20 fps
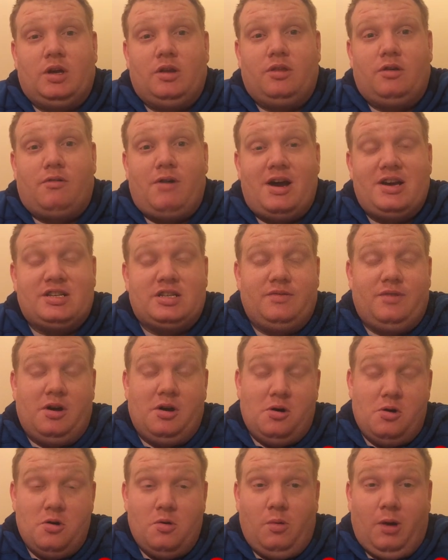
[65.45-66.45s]
The rest of
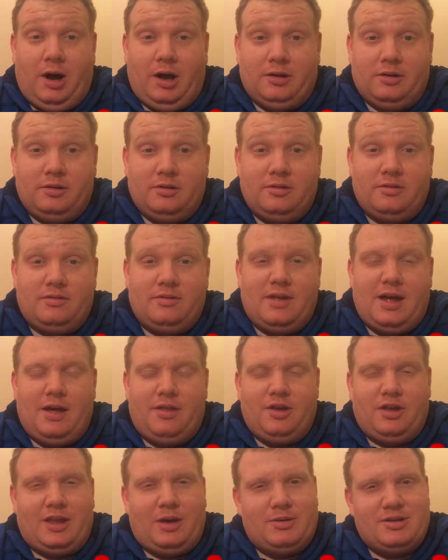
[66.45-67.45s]
it all won. I
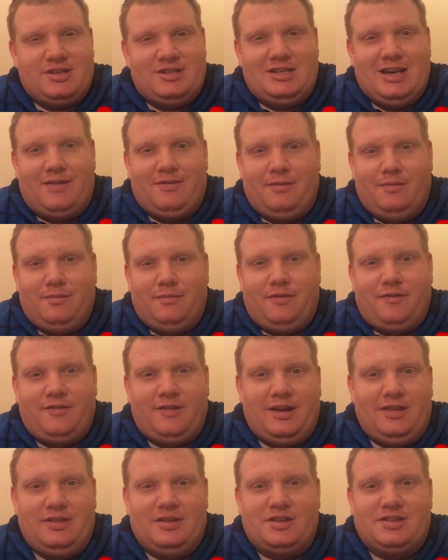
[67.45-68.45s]
think they were 7th
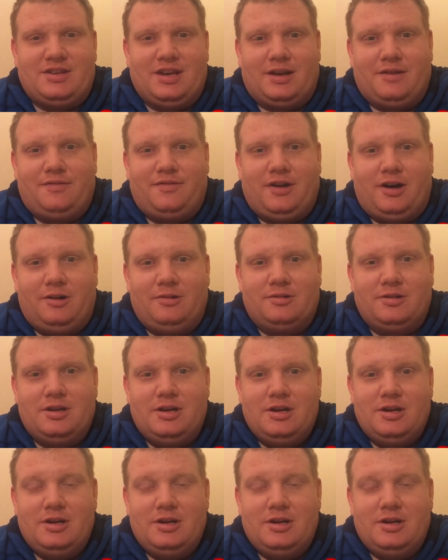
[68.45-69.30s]
in the sixth fold,